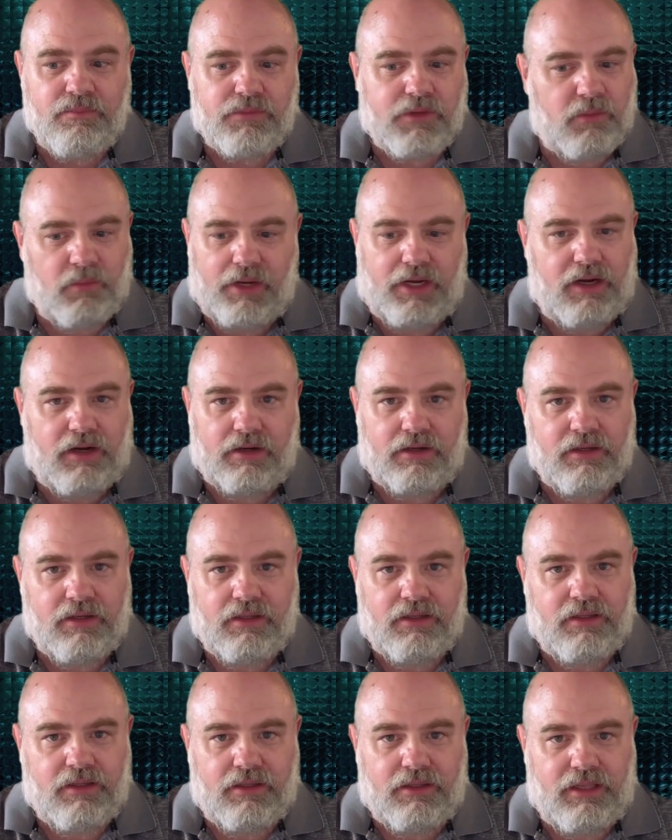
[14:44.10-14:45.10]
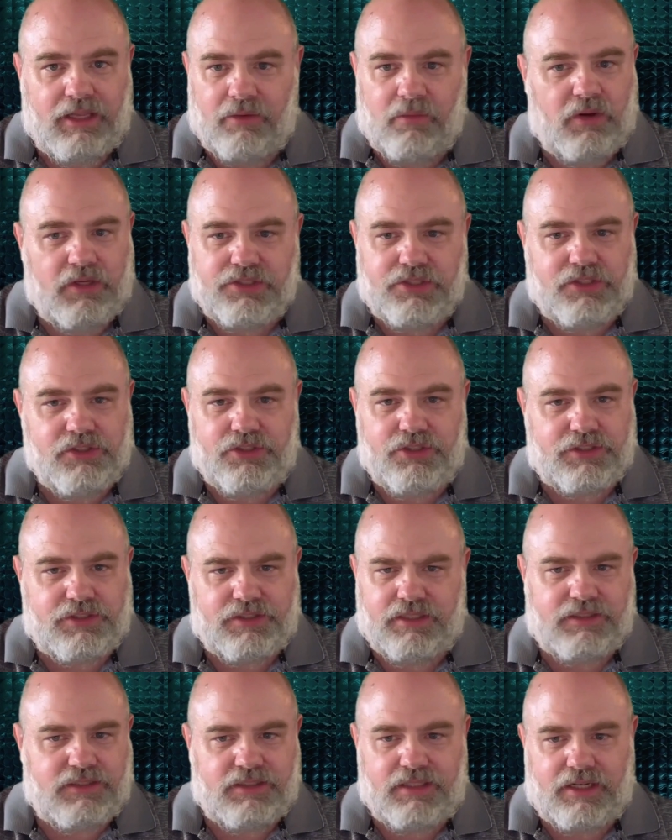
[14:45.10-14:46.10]
where it wasn't
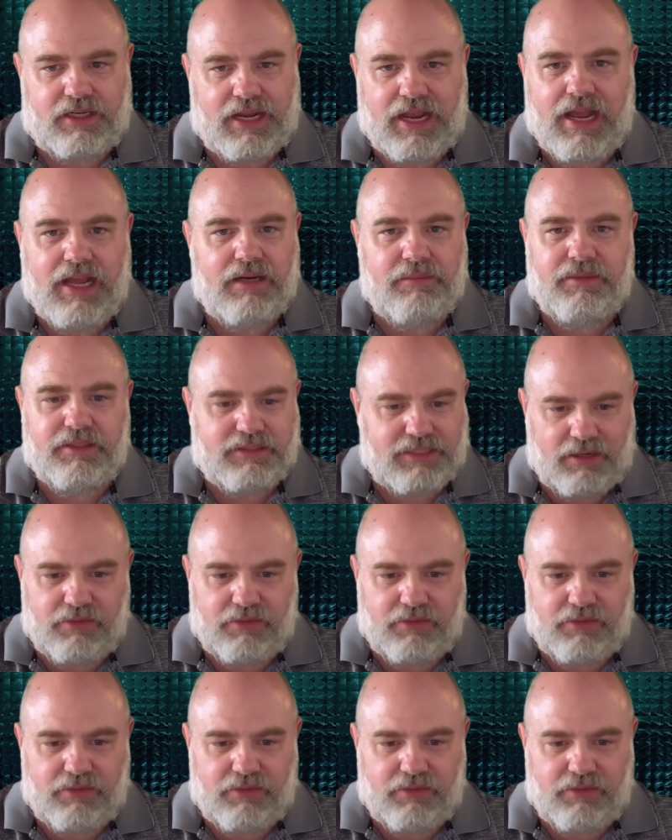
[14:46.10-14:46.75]
just as an economist,